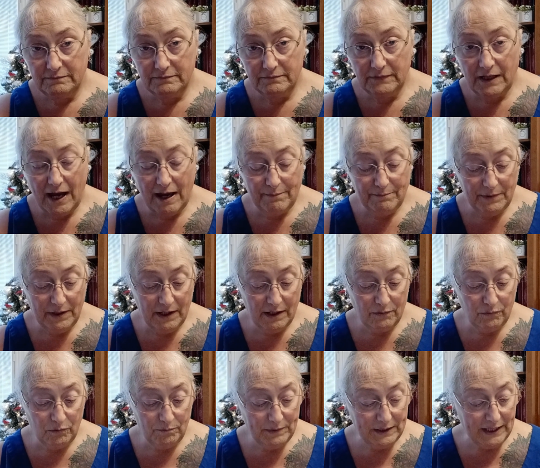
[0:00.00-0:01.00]
light
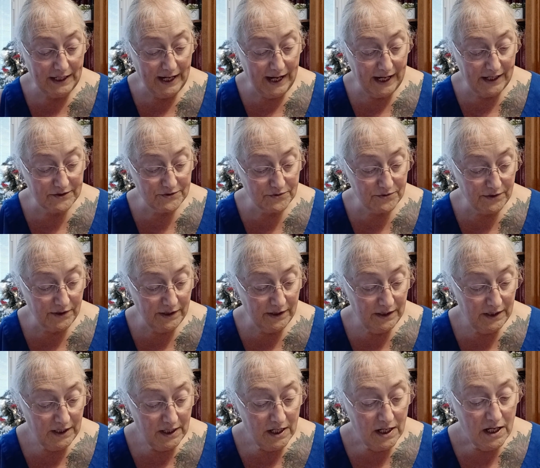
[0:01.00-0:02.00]
butter will be an extra,
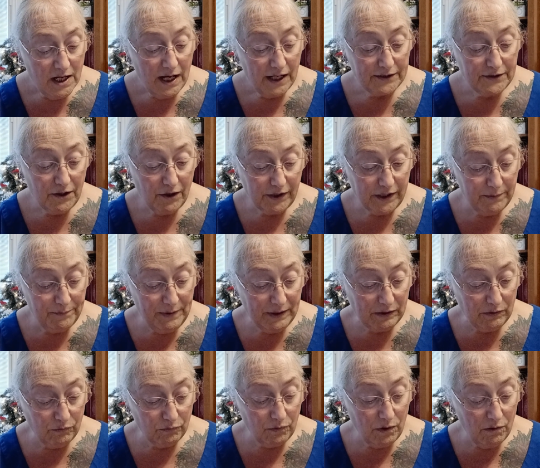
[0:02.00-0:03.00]
a turkey
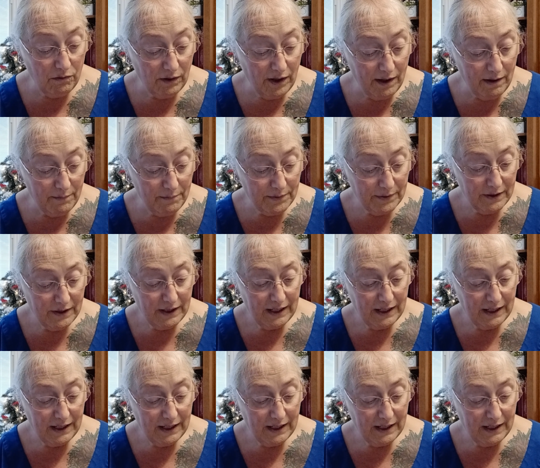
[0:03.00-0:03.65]
pickle roll-up,